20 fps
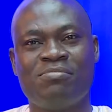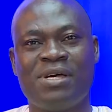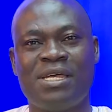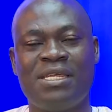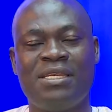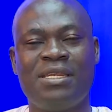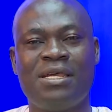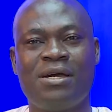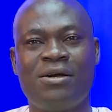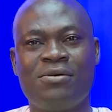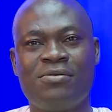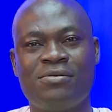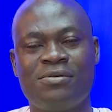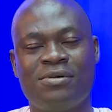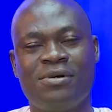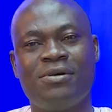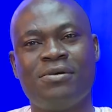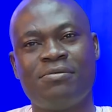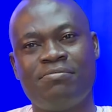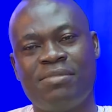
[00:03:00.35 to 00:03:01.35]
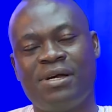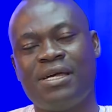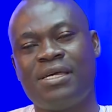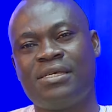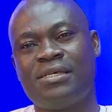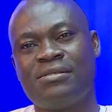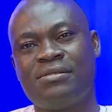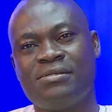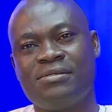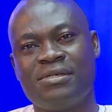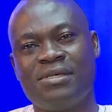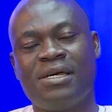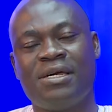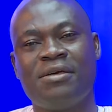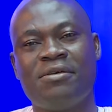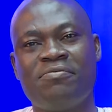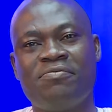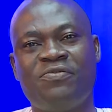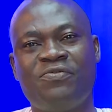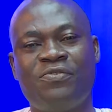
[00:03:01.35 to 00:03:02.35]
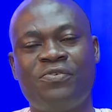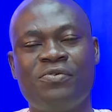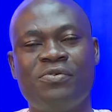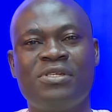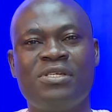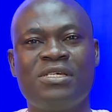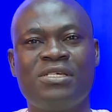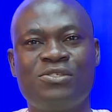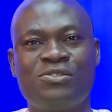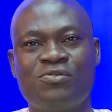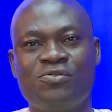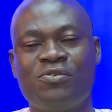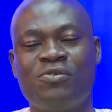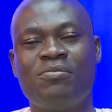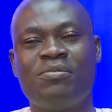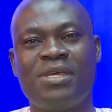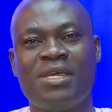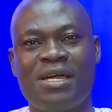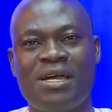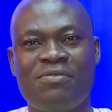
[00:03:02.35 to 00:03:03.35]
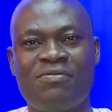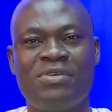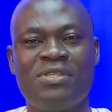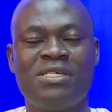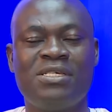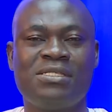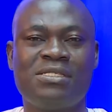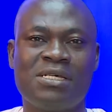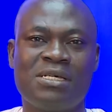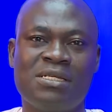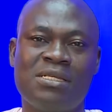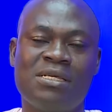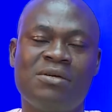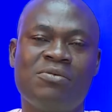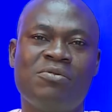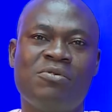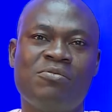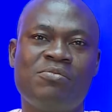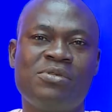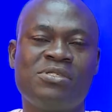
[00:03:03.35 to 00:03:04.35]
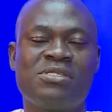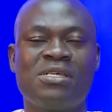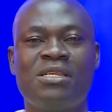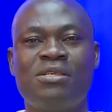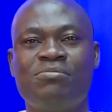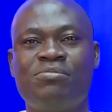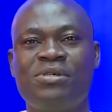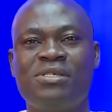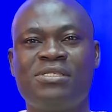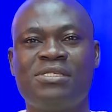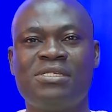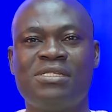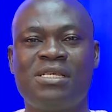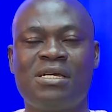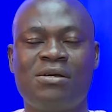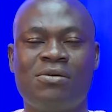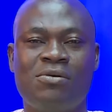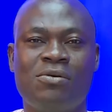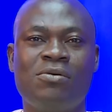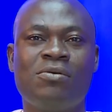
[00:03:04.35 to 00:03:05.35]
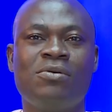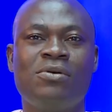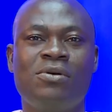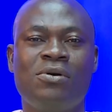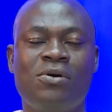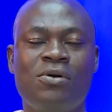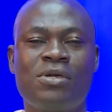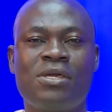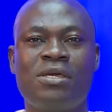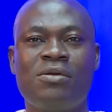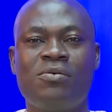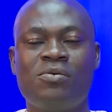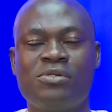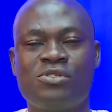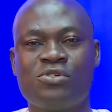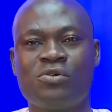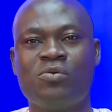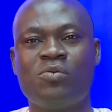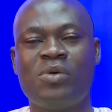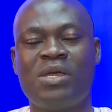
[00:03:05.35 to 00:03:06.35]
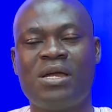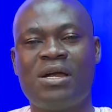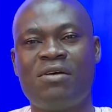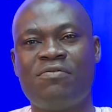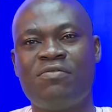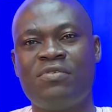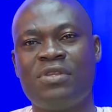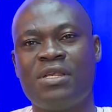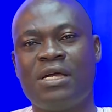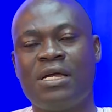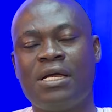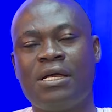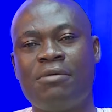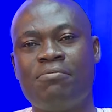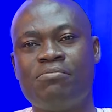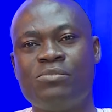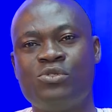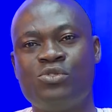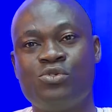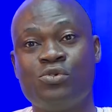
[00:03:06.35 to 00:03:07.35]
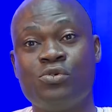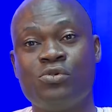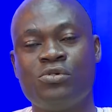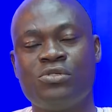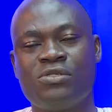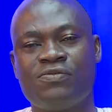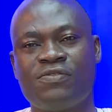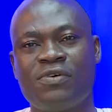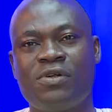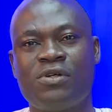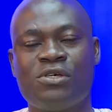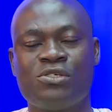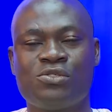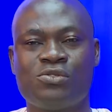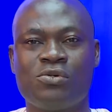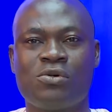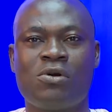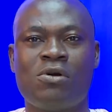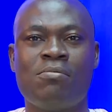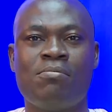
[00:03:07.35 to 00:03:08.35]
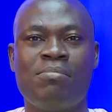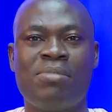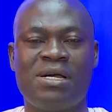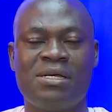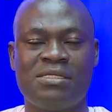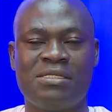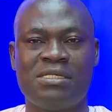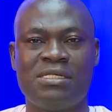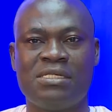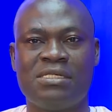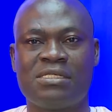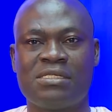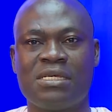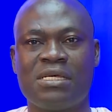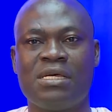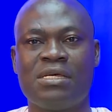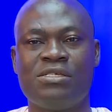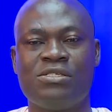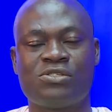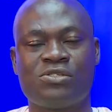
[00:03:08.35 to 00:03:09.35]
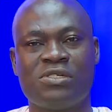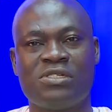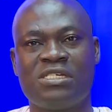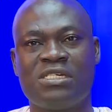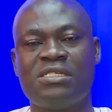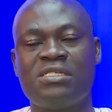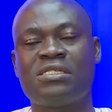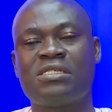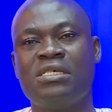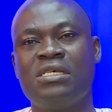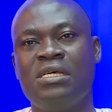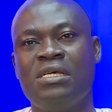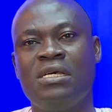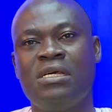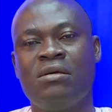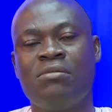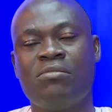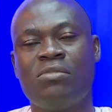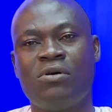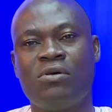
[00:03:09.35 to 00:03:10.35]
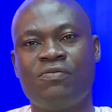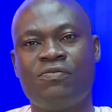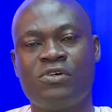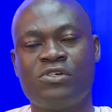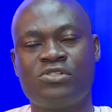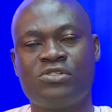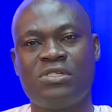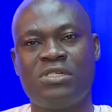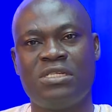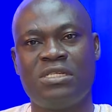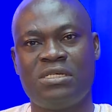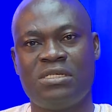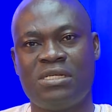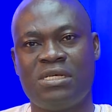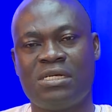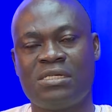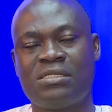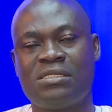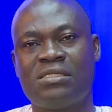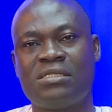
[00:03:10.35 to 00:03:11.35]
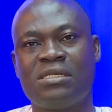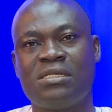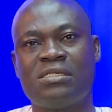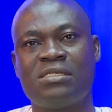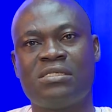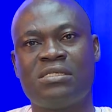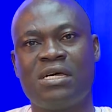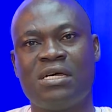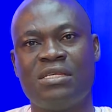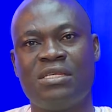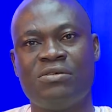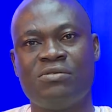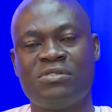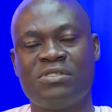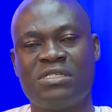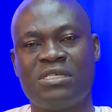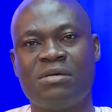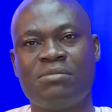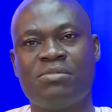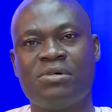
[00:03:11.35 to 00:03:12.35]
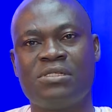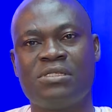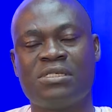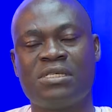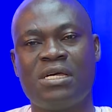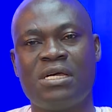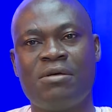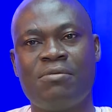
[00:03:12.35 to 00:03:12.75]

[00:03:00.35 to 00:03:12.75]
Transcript: by now or by a few days we'll be having it, and then we'll be celebrating that. Okay. So we have tools for us to combat this insurgents. But unfortunately, that's a sad news there. But